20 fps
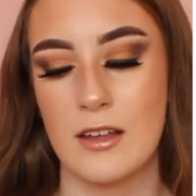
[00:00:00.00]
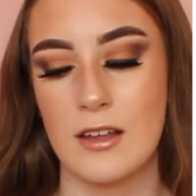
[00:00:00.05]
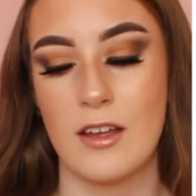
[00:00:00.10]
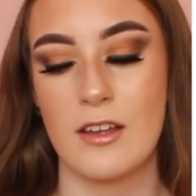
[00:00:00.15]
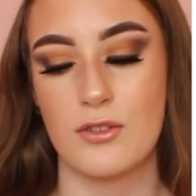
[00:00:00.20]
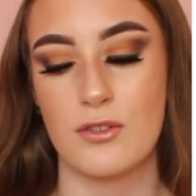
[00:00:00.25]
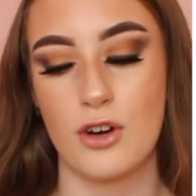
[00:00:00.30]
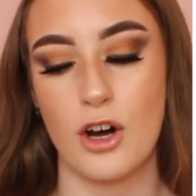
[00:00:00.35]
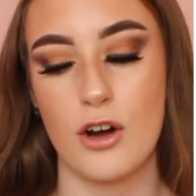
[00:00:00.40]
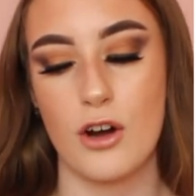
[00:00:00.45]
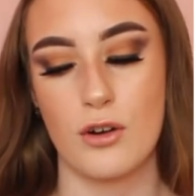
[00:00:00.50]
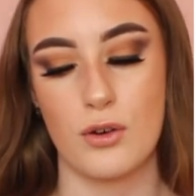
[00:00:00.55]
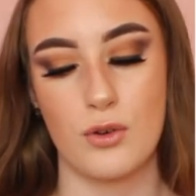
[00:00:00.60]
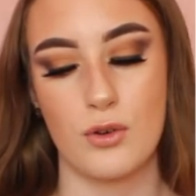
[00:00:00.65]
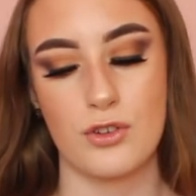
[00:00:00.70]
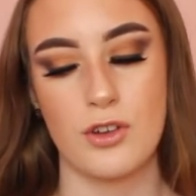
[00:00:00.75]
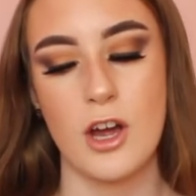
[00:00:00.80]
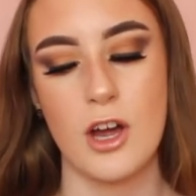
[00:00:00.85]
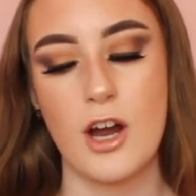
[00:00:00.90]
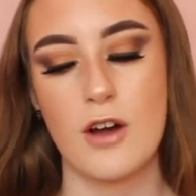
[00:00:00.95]
has got a
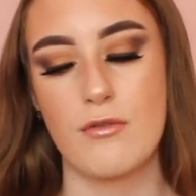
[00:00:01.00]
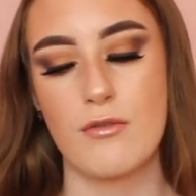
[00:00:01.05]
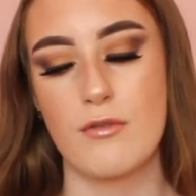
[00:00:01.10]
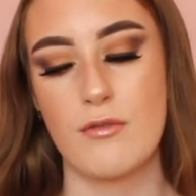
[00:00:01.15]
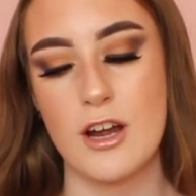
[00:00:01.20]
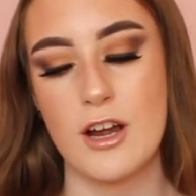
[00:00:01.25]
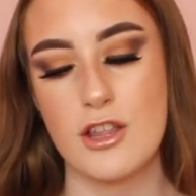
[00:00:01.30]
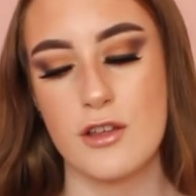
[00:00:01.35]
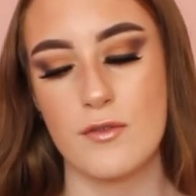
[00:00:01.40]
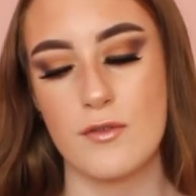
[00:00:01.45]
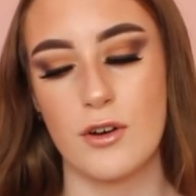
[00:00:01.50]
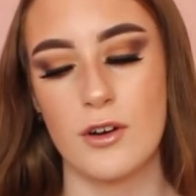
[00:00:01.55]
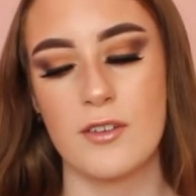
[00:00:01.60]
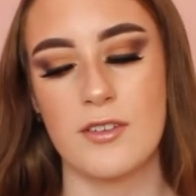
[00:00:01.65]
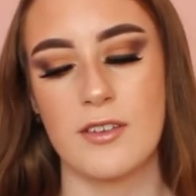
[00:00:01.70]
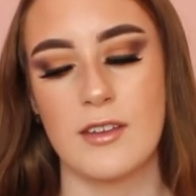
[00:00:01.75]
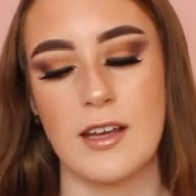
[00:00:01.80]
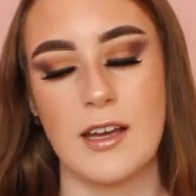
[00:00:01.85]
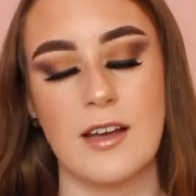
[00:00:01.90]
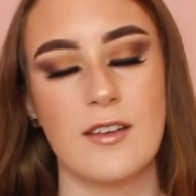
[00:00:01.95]
good range of
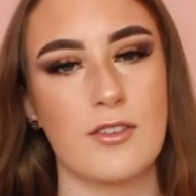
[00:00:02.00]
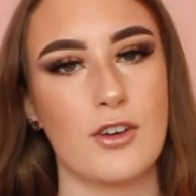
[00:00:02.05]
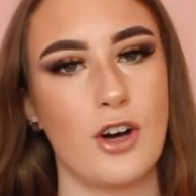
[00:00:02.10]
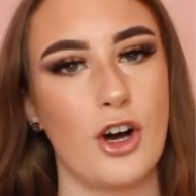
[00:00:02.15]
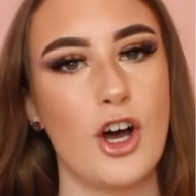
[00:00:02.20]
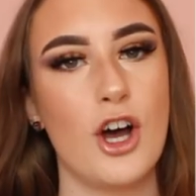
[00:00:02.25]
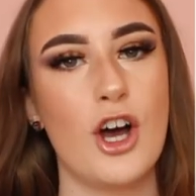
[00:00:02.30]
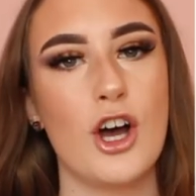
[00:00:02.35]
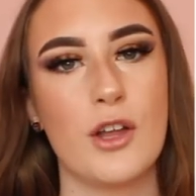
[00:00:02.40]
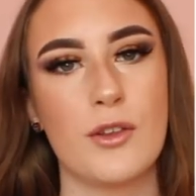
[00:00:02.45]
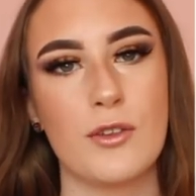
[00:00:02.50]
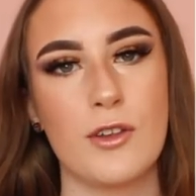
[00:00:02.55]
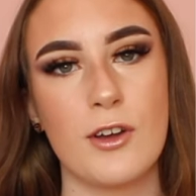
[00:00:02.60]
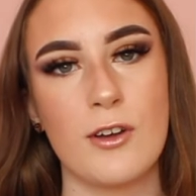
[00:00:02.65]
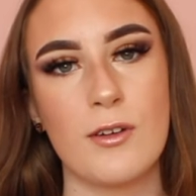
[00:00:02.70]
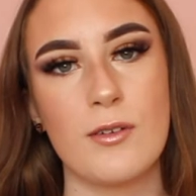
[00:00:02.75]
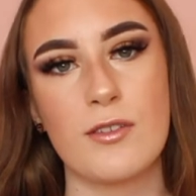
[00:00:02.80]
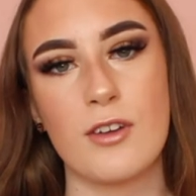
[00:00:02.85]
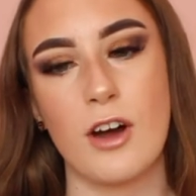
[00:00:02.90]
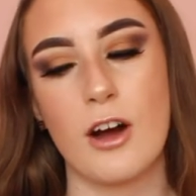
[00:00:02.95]
colours in here it's got
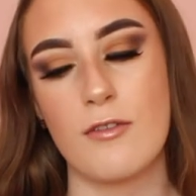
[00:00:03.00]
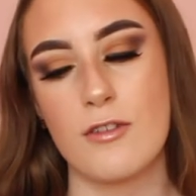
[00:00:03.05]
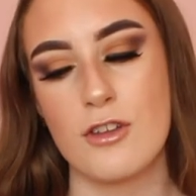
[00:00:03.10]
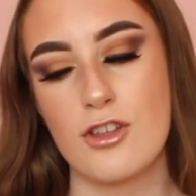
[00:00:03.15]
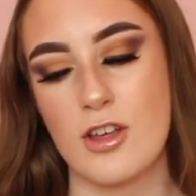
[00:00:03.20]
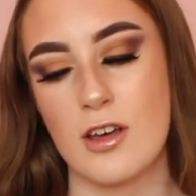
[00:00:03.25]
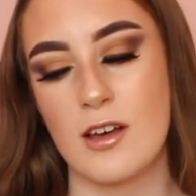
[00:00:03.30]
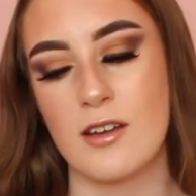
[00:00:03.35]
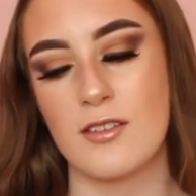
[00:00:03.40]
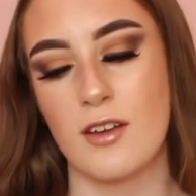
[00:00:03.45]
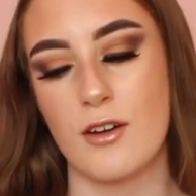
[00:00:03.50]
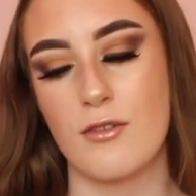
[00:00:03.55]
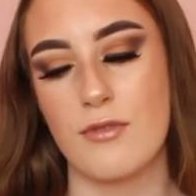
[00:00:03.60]
nudes, oranges,